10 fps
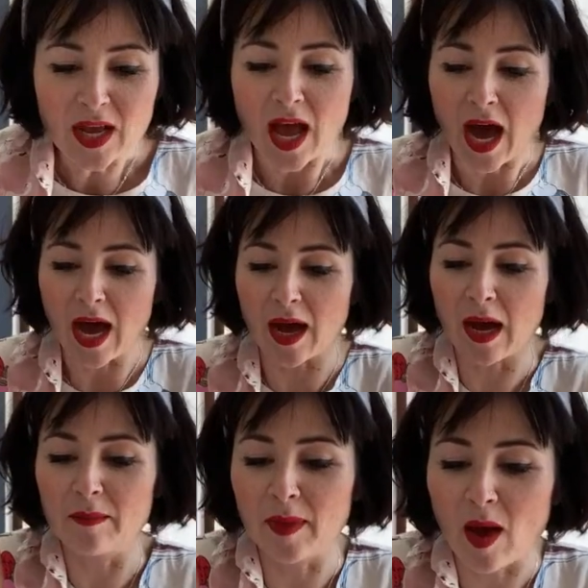
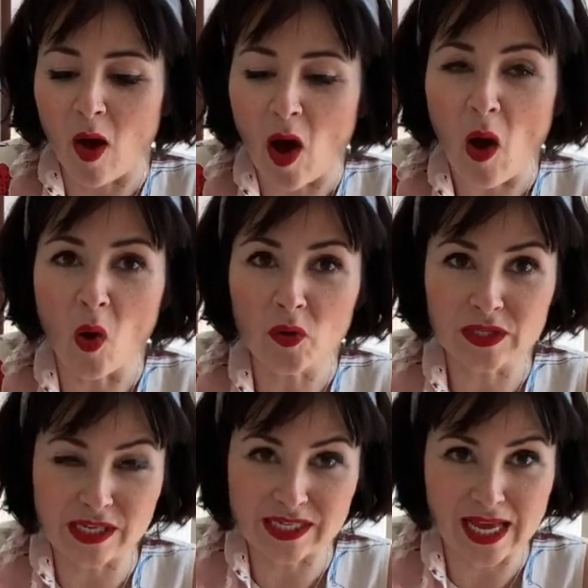All the
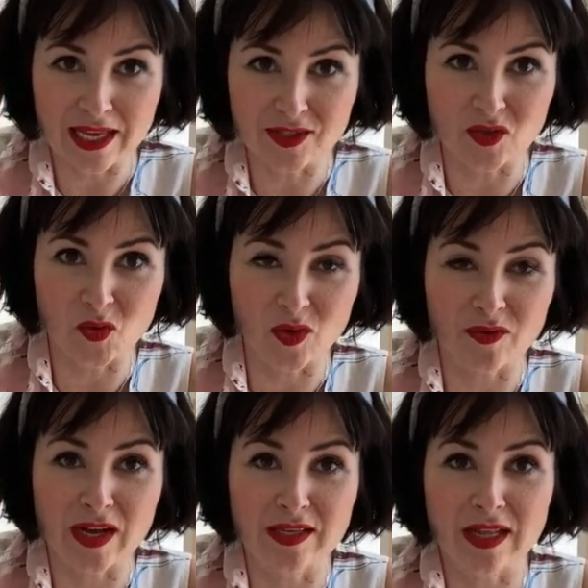details to all of
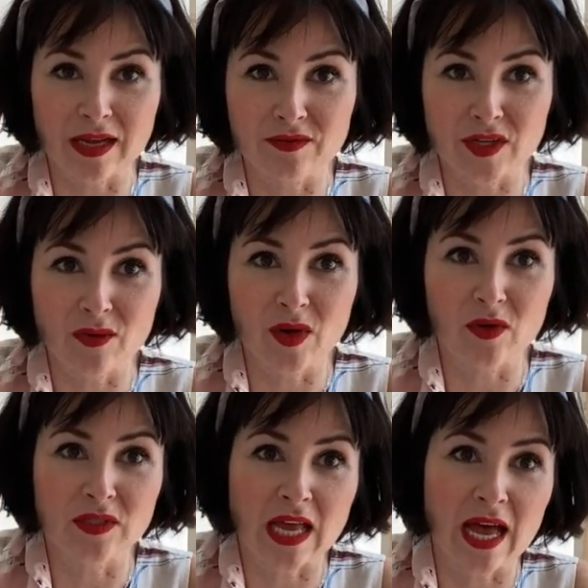our live
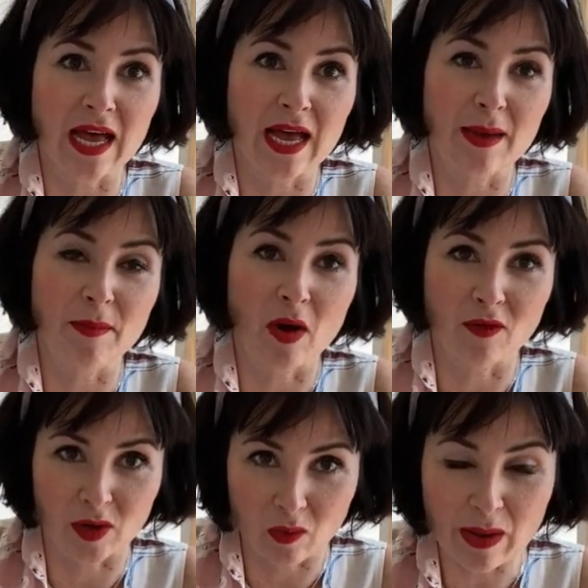sew-alongs are
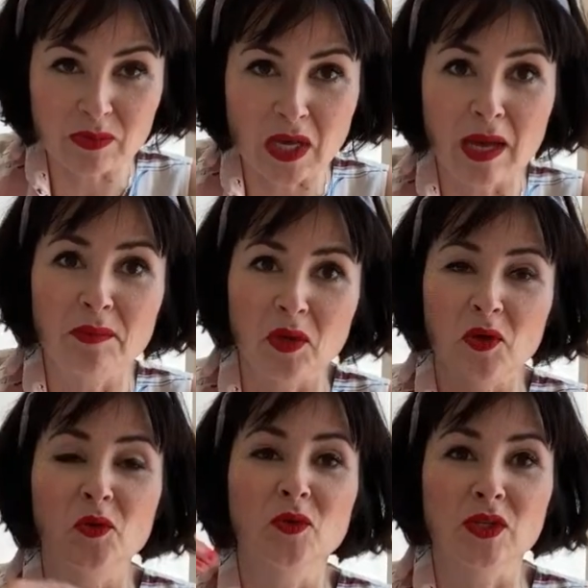on our website, but you
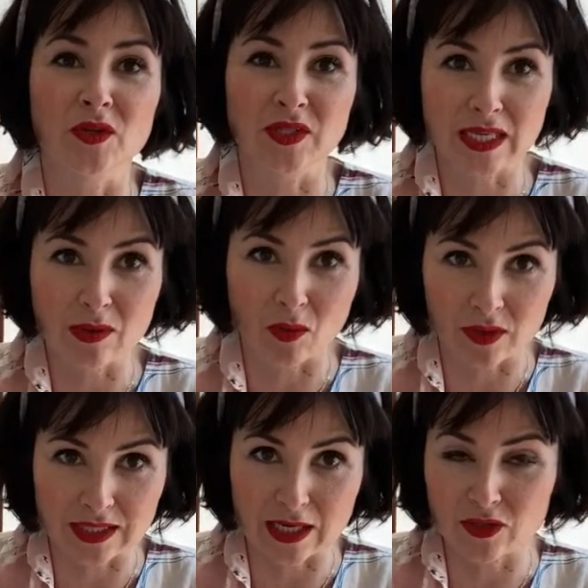can also see what
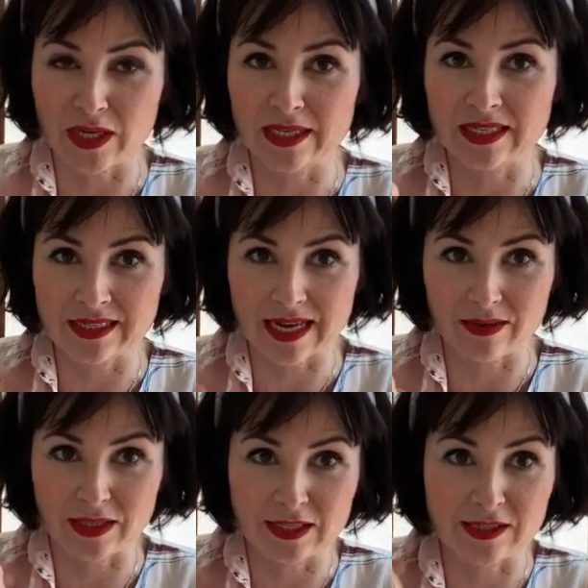the schedule is
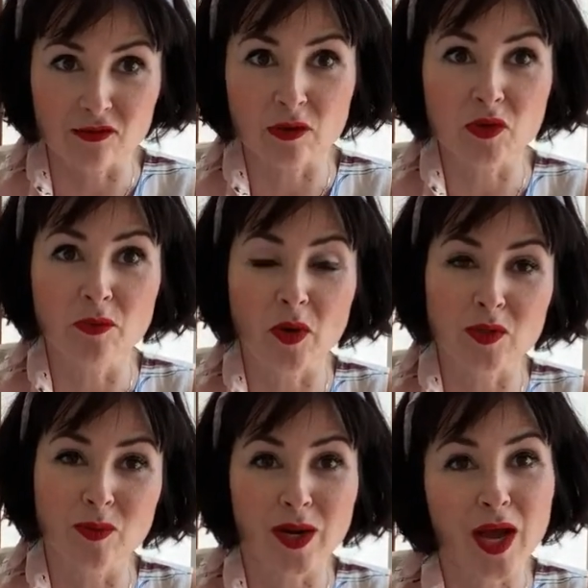down in the description box
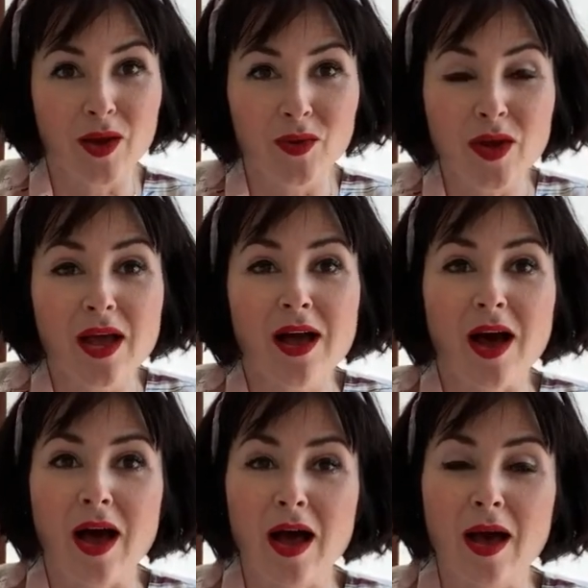below,
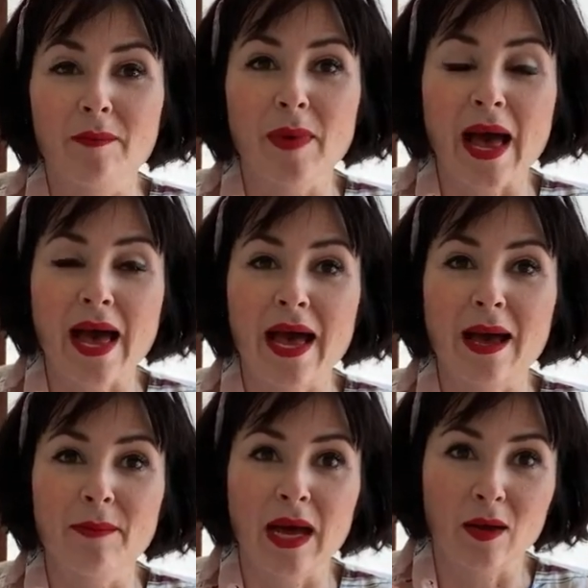
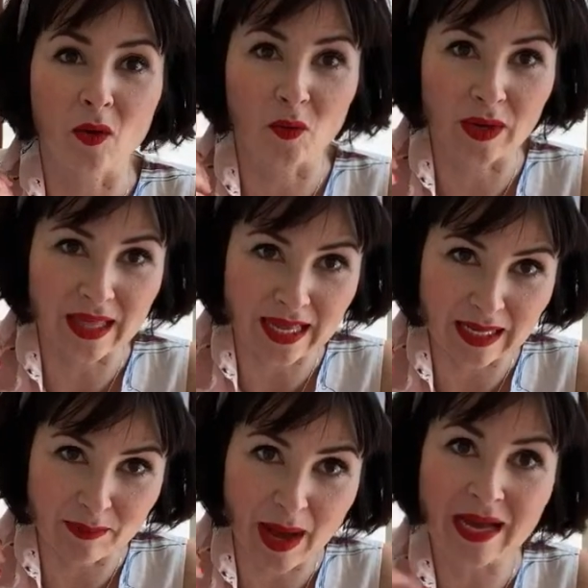along with
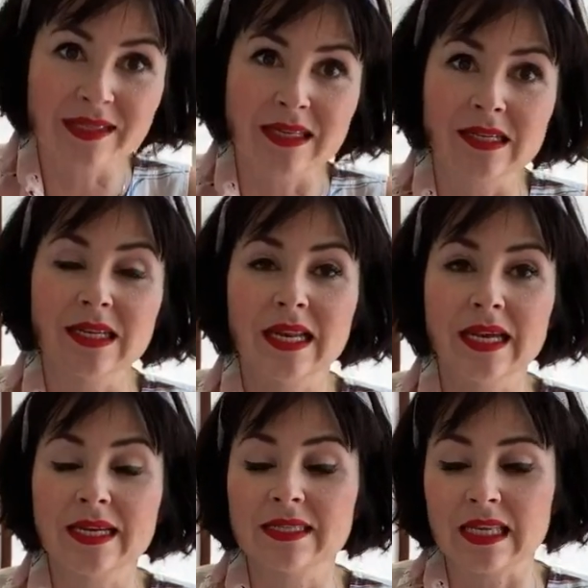any pattern
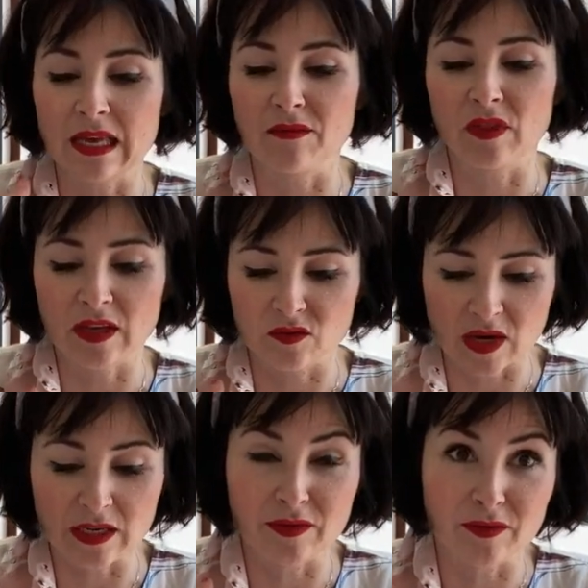links if that's
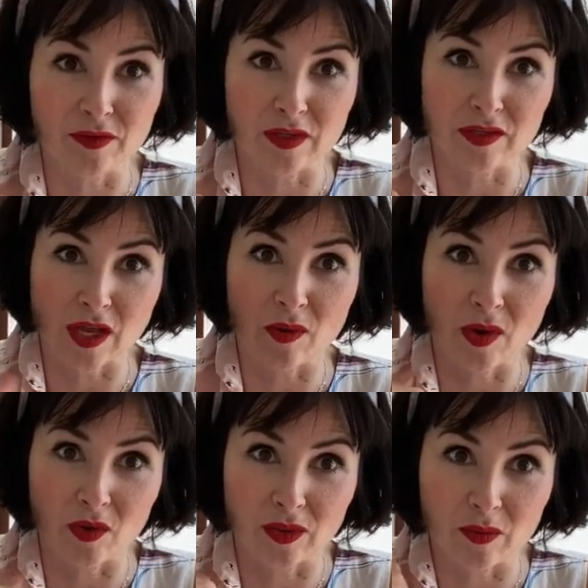relevant for the
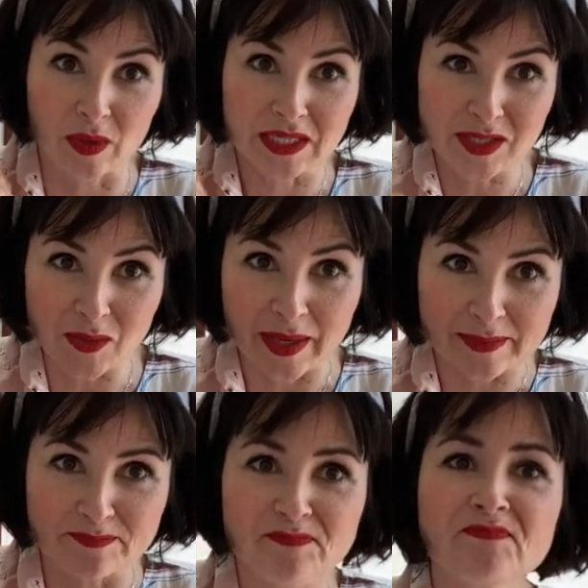sew-along that we're doing.